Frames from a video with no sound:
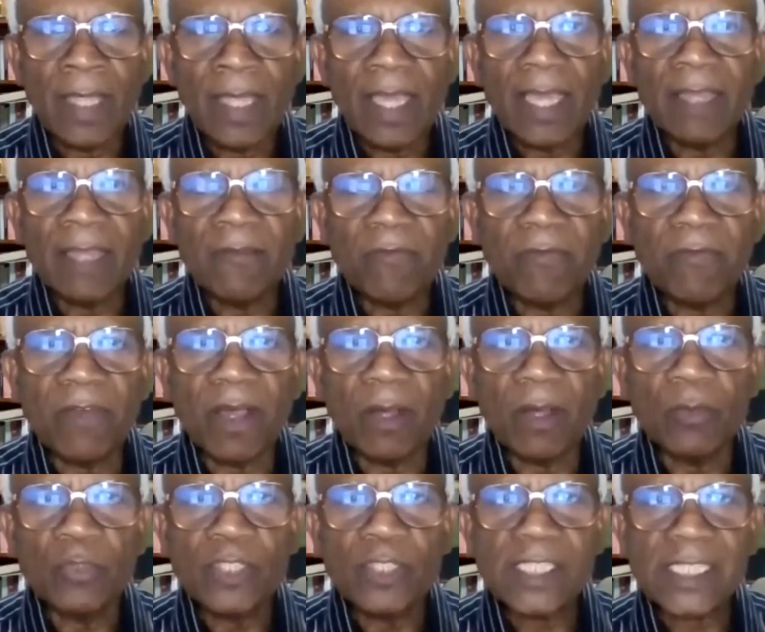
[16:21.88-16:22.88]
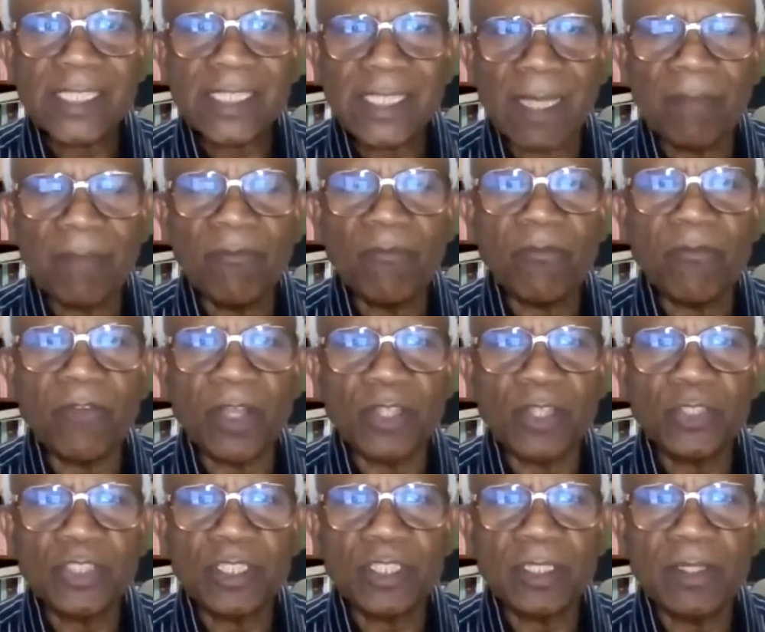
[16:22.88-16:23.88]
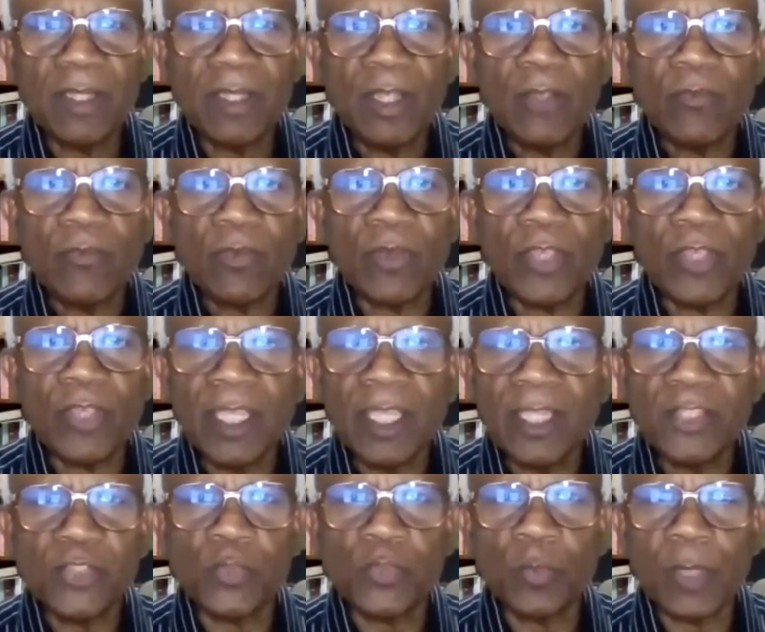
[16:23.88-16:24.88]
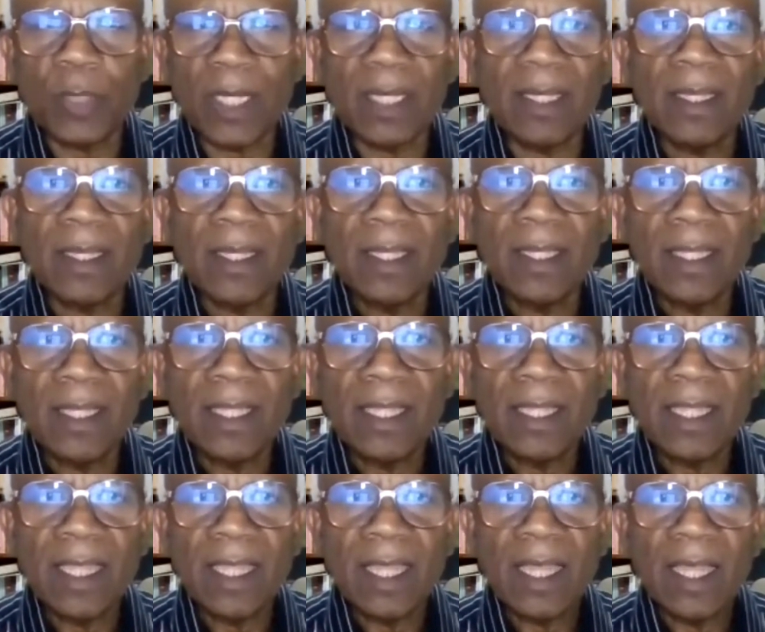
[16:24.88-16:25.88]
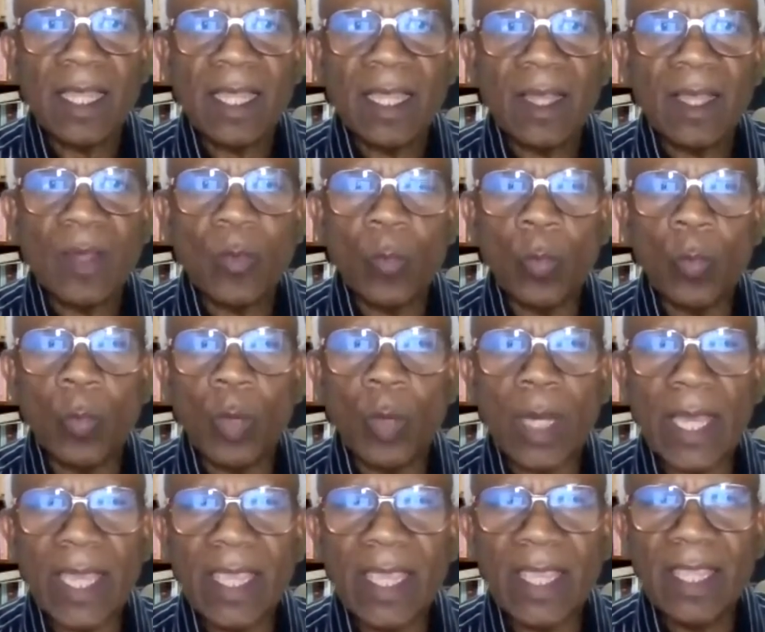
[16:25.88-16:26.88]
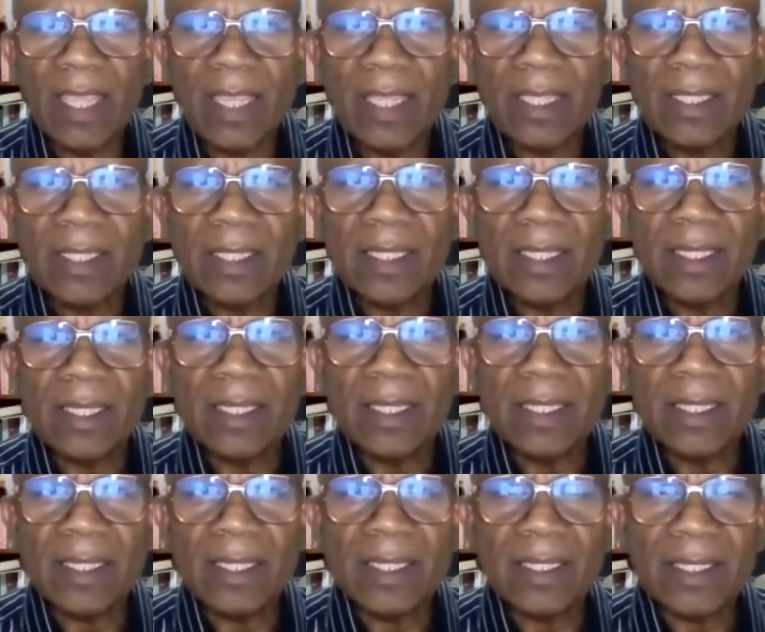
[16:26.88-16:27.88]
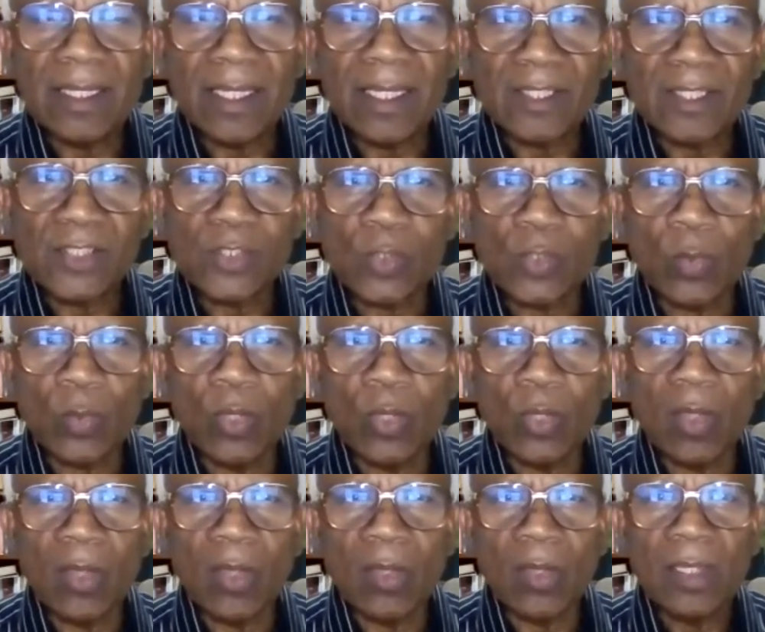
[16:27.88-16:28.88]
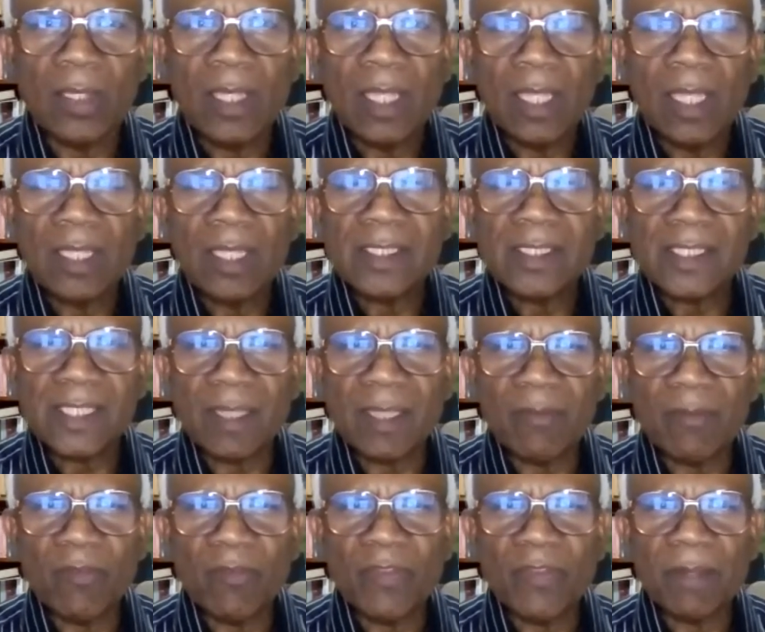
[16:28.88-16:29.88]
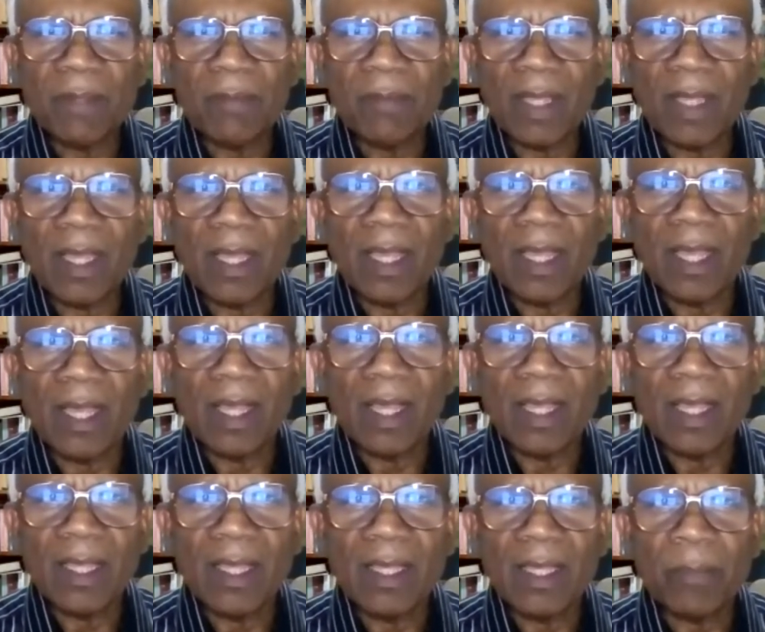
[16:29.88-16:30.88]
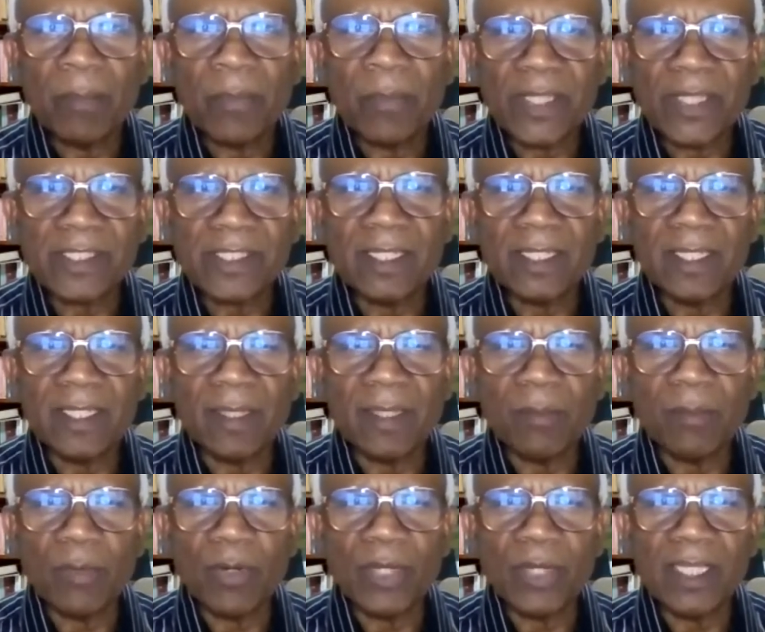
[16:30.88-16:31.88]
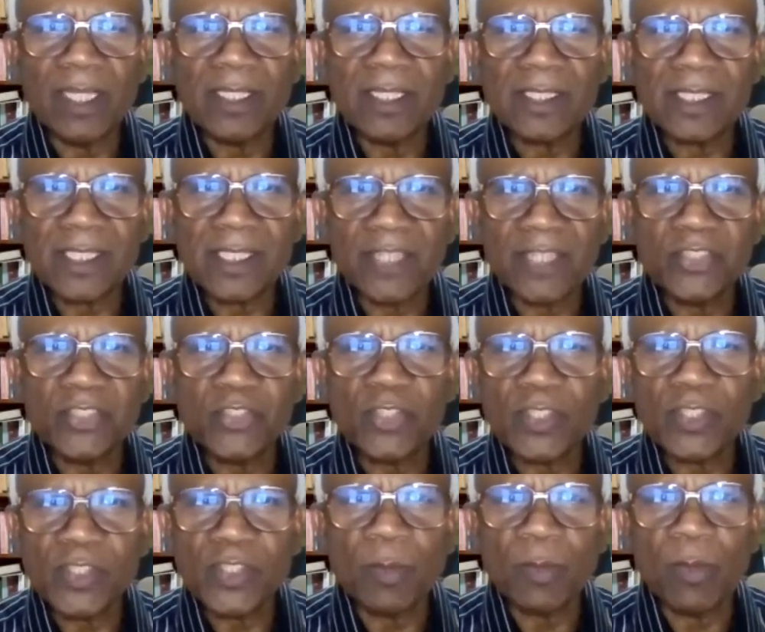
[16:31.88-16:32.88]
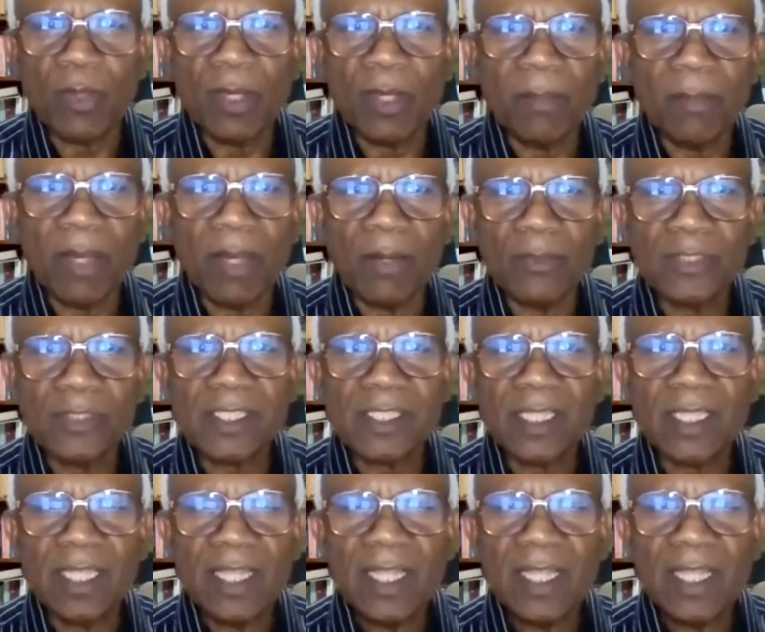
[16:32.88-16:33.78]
and found some function for each one. Why did it take so long? Some of them are present in the body in such small amounts